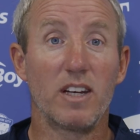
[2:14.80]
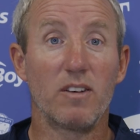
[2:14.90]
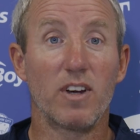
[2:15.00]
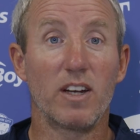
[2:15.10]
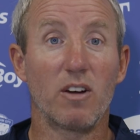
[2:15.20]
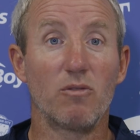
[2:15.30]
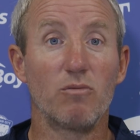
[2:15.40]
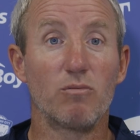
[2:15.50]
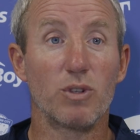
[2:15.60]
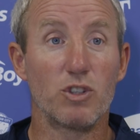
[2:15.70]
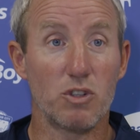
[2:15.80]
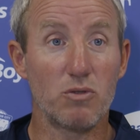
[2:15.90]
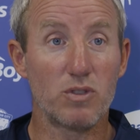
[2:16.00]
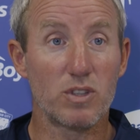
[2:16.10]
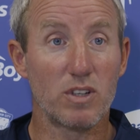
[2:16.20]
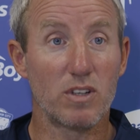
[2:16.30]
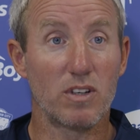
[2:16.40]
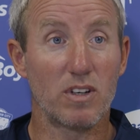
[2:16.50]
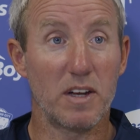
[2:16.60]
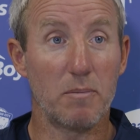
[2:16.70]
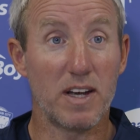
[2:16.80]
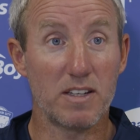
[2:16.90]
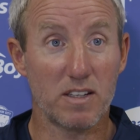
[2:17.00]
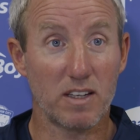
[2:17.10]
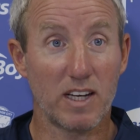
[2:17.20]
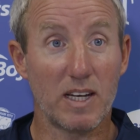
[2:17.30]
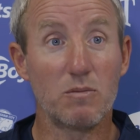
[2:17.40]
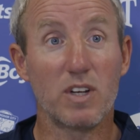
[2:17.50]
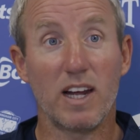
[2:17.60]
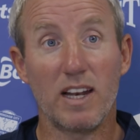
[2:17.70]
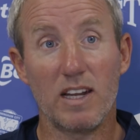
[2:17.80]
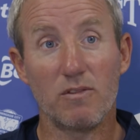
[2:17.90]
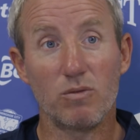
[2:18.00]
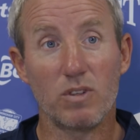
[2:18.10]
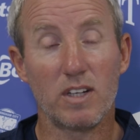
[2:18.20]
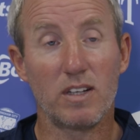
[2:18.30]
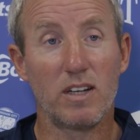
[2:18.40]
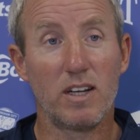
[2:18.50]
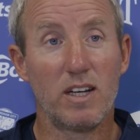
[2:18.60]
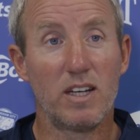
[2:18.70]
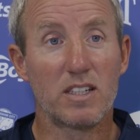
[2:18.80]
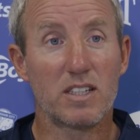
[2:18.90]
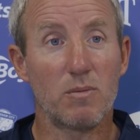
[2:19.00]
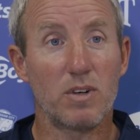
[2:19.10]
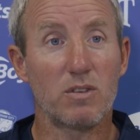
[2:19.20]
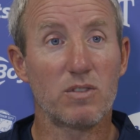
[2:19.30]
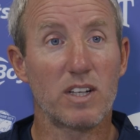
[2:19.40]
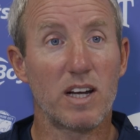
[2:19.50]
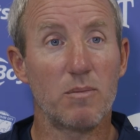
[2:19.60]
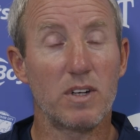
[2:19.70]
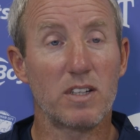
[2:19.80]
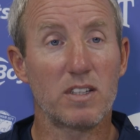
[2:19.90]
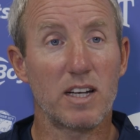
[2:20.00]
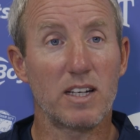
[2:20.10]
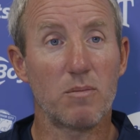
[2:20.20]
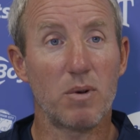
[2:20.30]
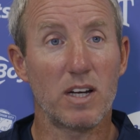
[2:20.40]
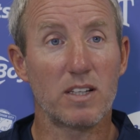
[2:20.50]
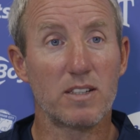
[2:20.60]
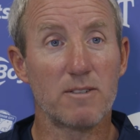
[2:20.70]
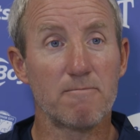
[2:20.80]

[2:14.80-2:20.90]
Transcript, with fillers: if they don't produce their best and keep to that level, then someone else will come in and take their place.